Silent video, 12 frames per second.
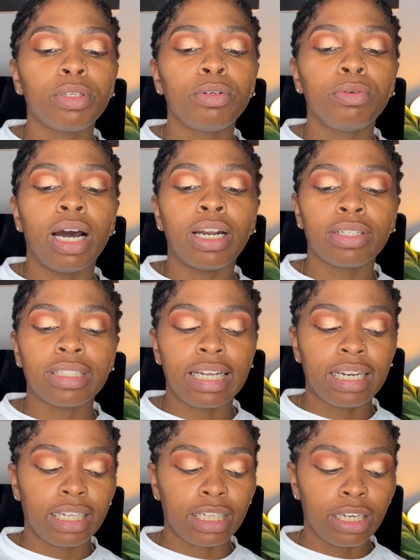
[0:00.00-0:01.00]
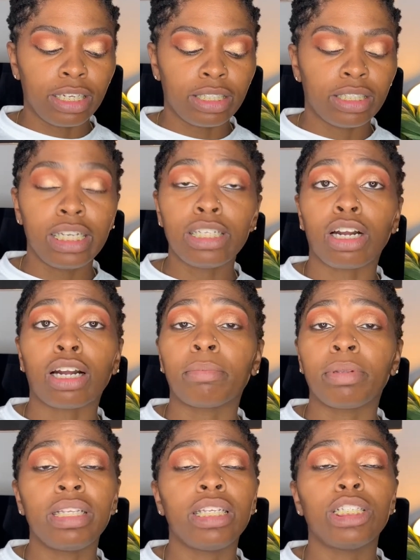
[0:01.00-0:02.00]
you understand that these are
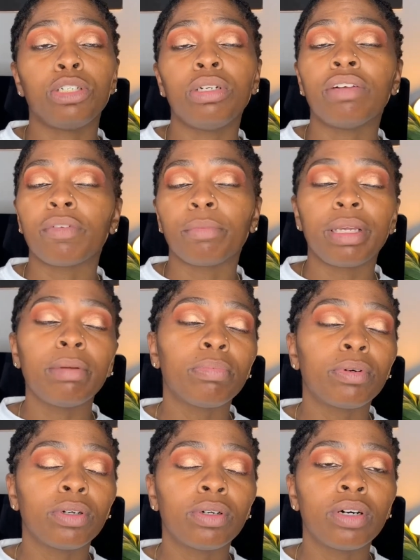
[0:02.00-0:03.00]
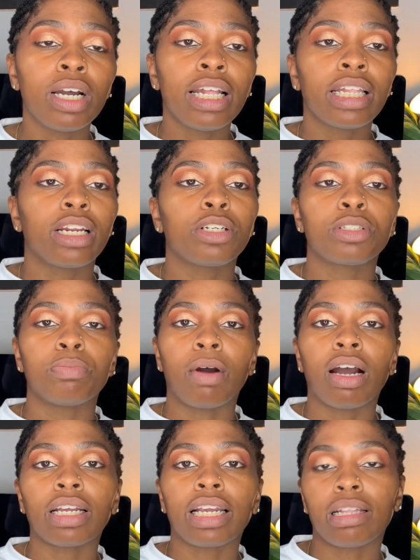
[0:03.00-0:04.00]
completely two different people that are just
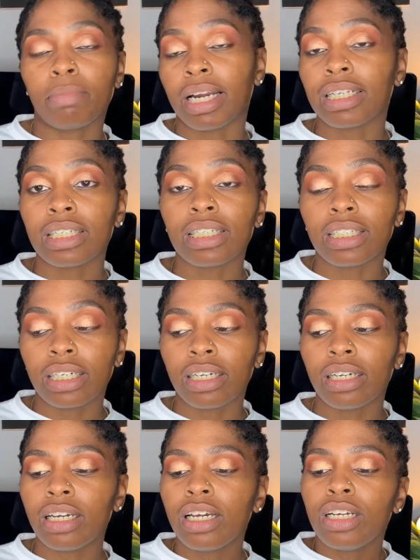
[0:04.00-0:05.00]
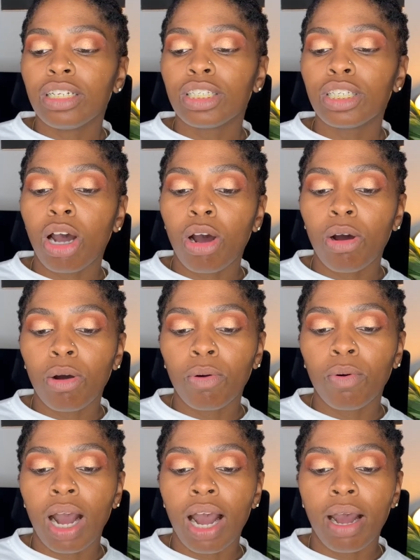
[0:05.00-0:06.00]
brought together by this incident. So
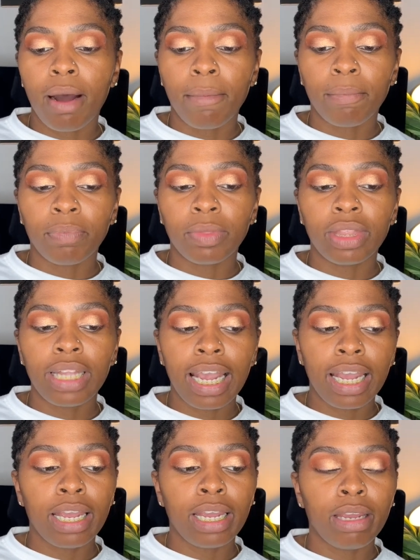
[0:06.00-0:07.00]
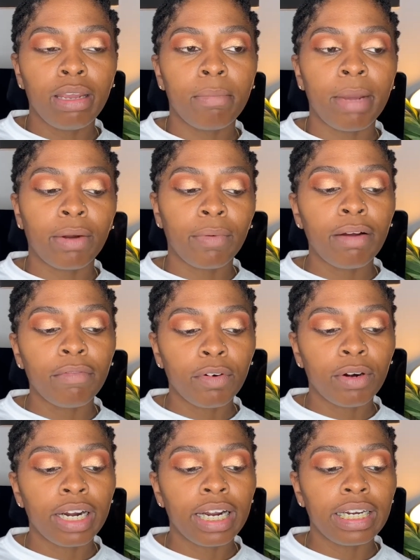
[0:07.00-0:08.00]
they make a run
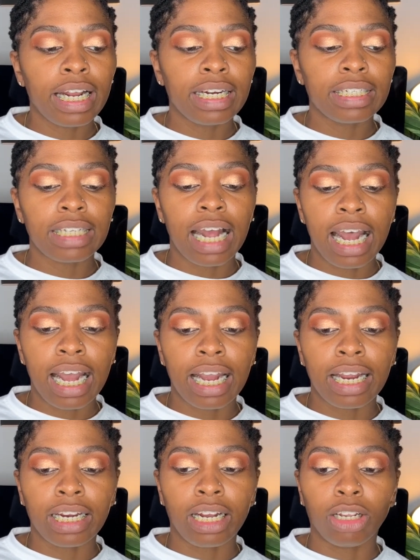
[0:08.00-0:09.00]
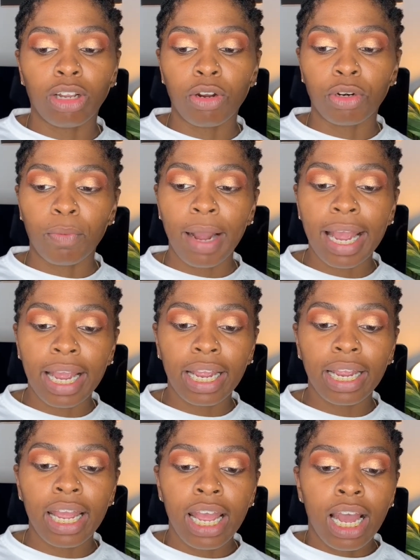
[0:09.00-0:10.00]
for it. They decide along the way,
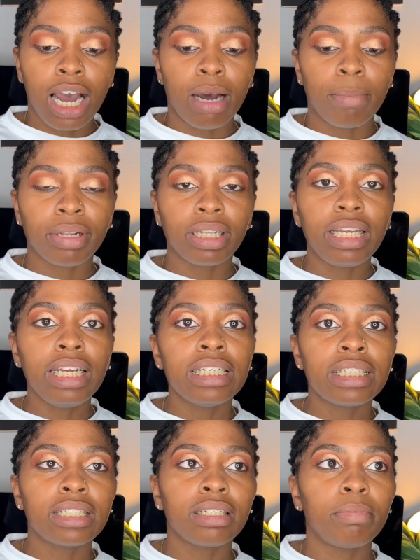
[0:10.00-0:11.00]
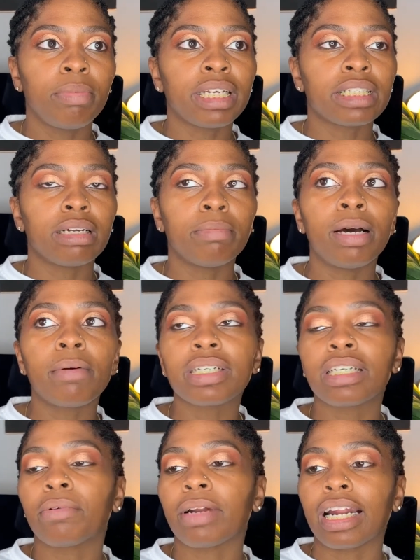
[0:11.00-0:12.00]
police picks them up because they
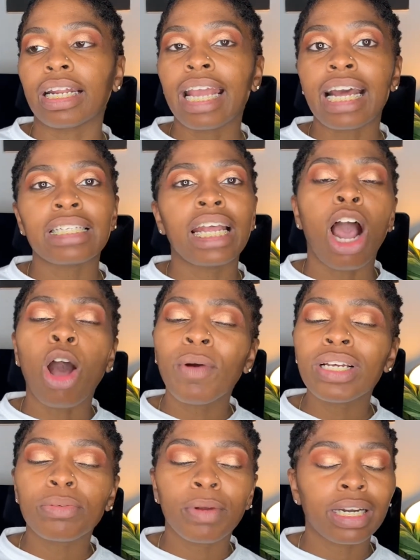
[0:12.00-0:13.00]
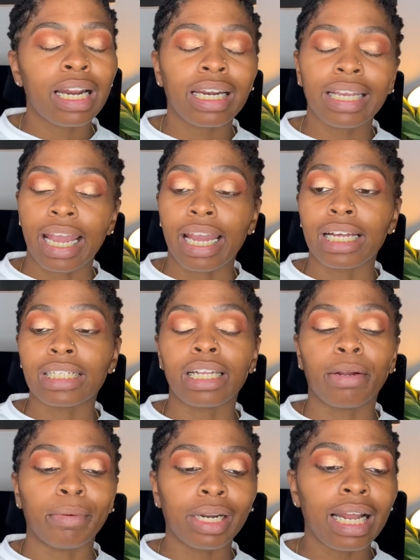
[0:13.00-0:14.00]
run out of gas. They always run out of gas. They
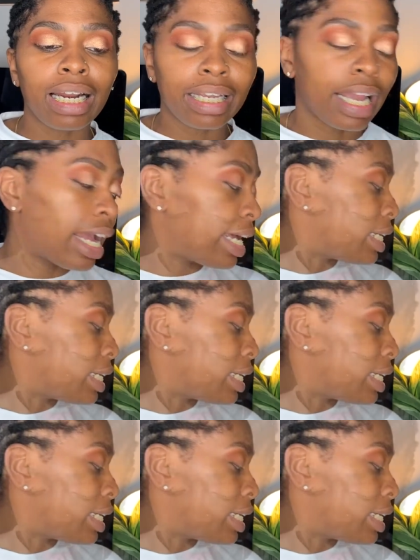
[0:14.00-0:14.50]
run out of gas.